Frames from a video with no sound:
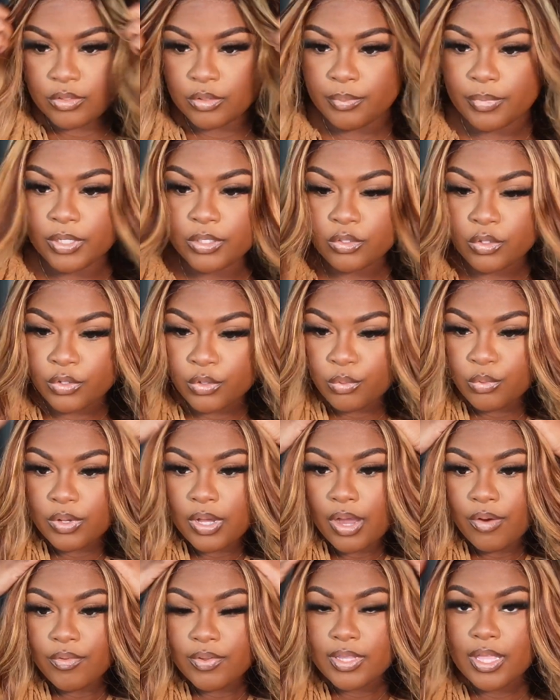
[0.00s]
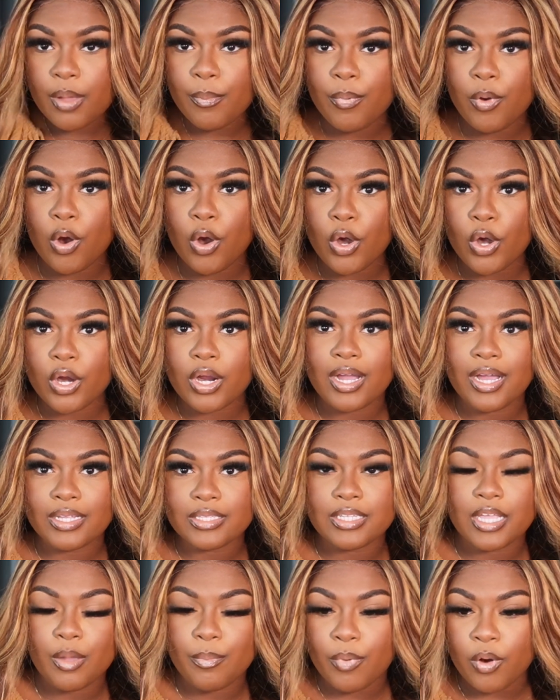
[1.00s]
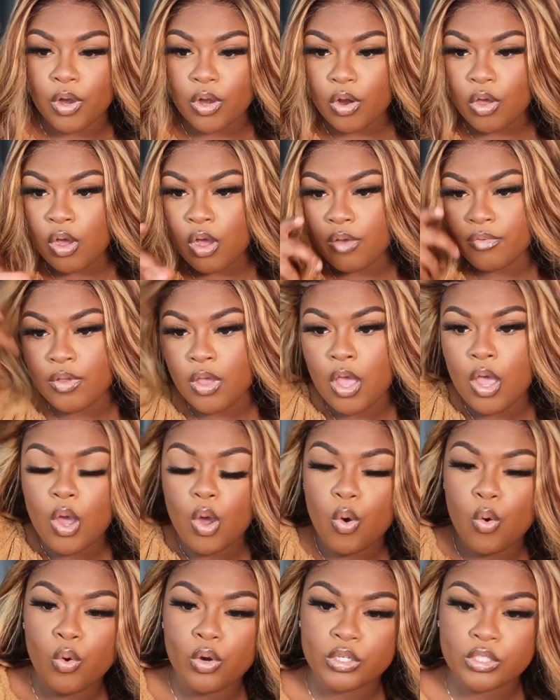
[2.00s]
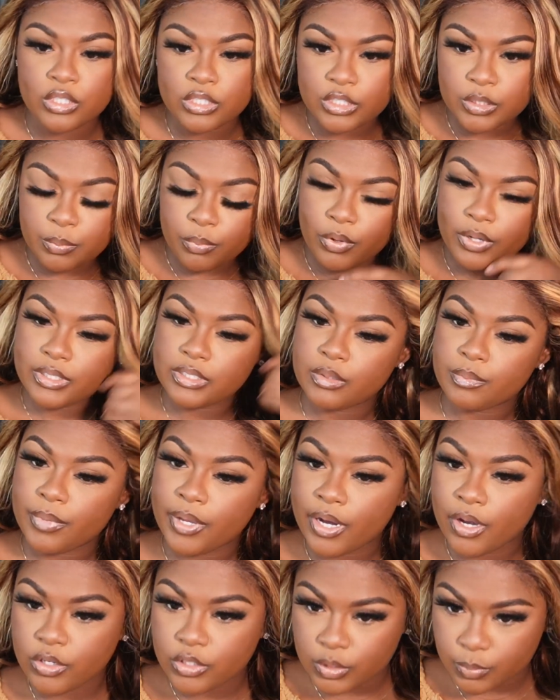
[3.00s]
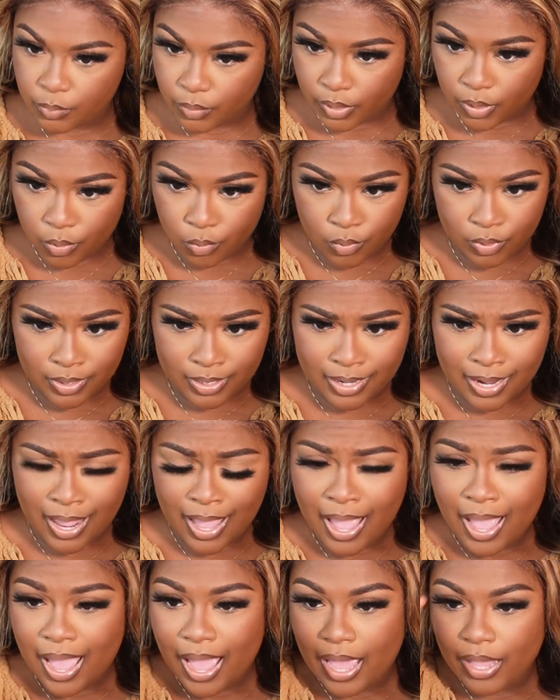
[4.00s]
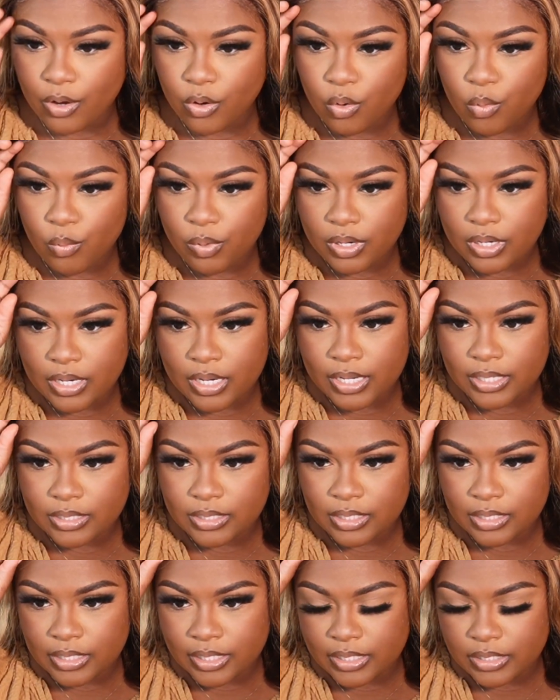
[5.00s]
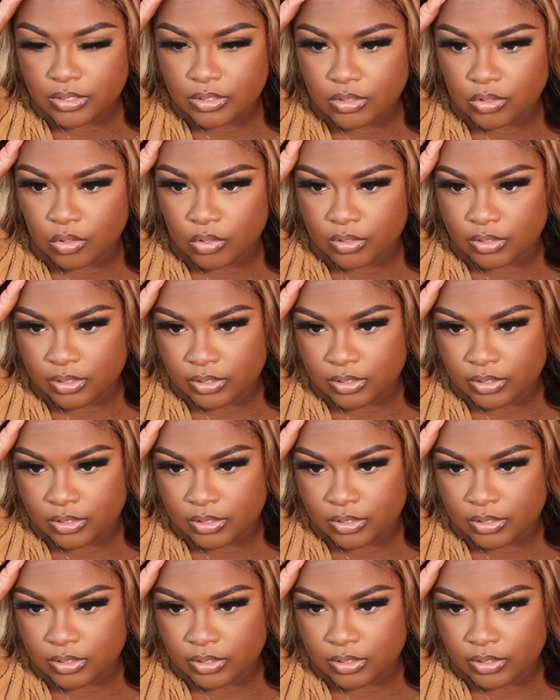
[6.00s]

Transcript: to make sure you cover that part, cut that part off, or just spray some hairspray on it. I don't want to cut the lace on